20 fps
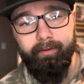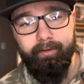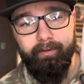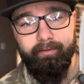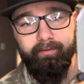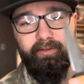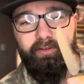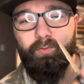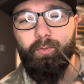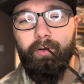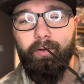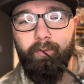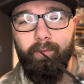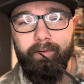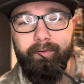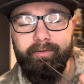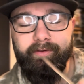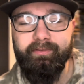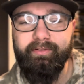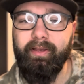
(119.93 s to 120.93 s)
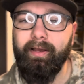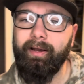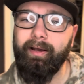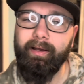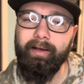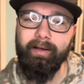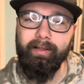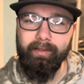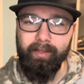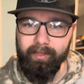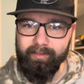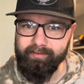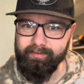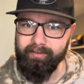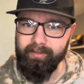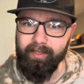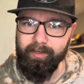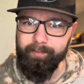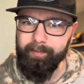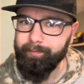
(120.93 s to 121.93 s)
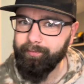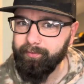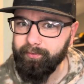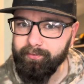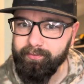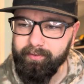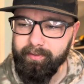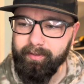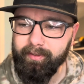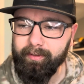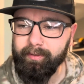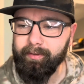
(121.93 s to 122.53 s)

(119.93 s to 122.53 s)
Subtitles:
These work wonders. I see a lot of people using